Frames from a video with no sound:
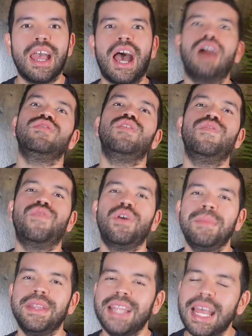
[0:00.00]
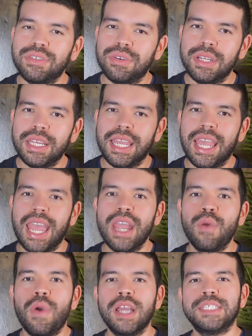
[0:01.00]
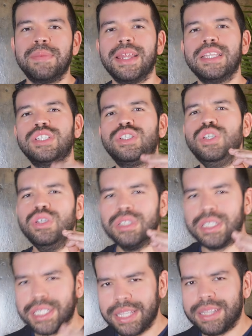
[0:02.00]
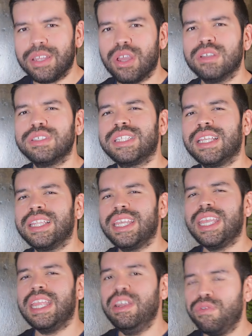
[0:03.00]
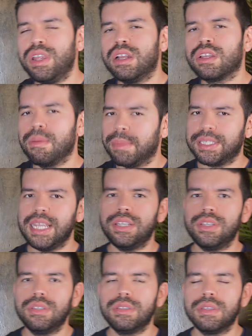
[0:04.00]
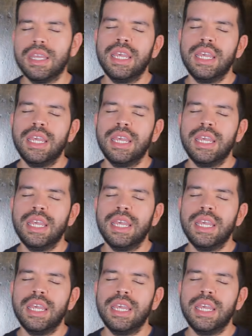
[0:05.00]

how to form it naturally, and why Spanish uses it constantly in real conversations.